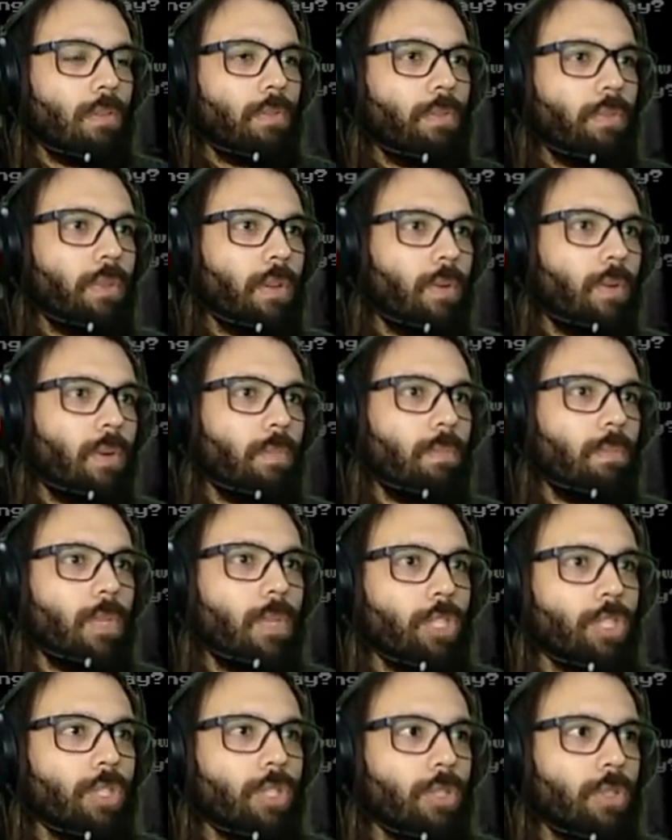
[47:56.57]
Flower
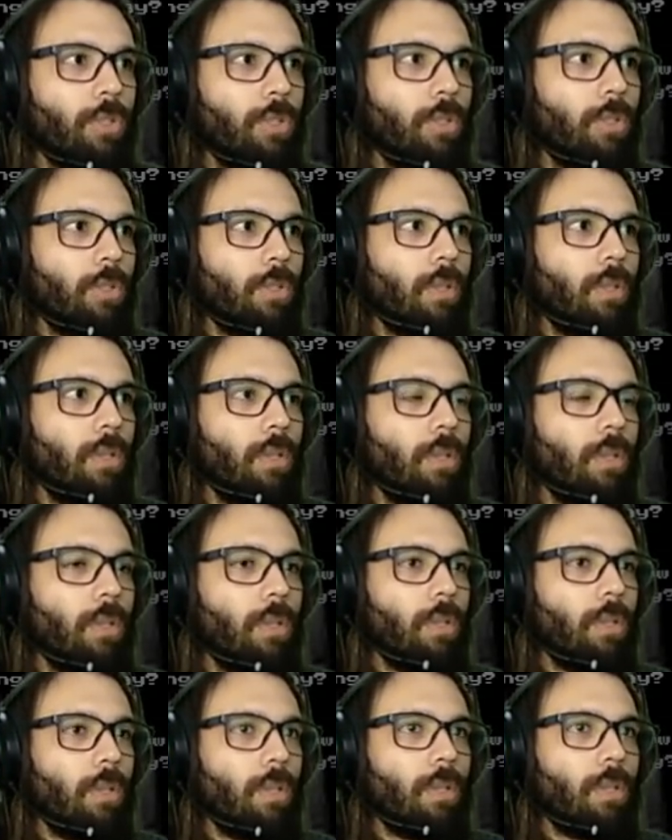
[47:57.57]
bushes.
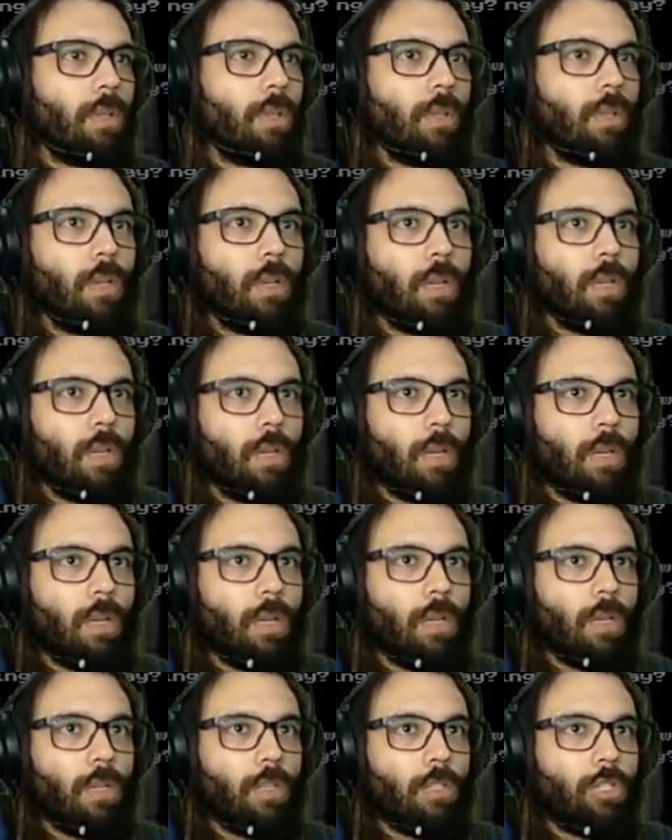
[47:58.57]

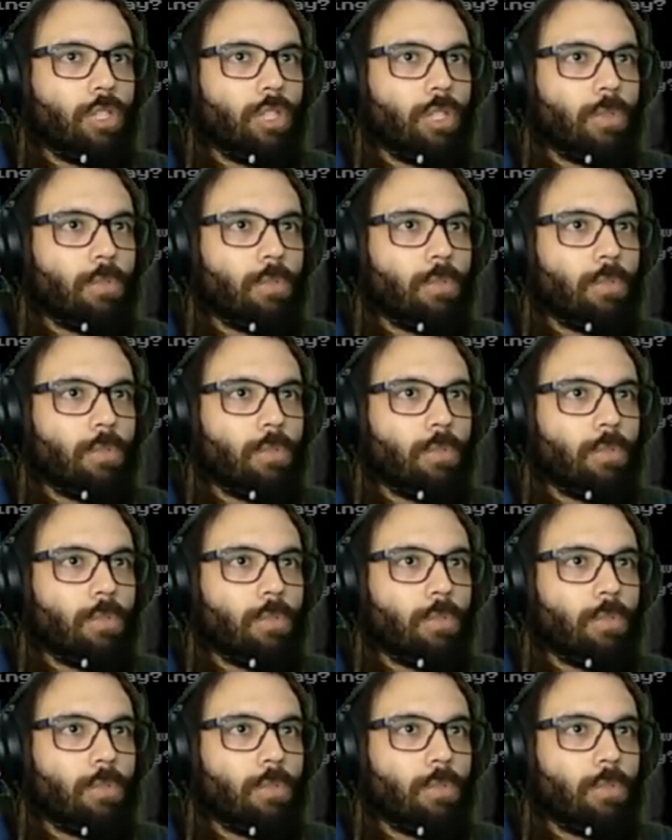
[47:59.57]
Uh, she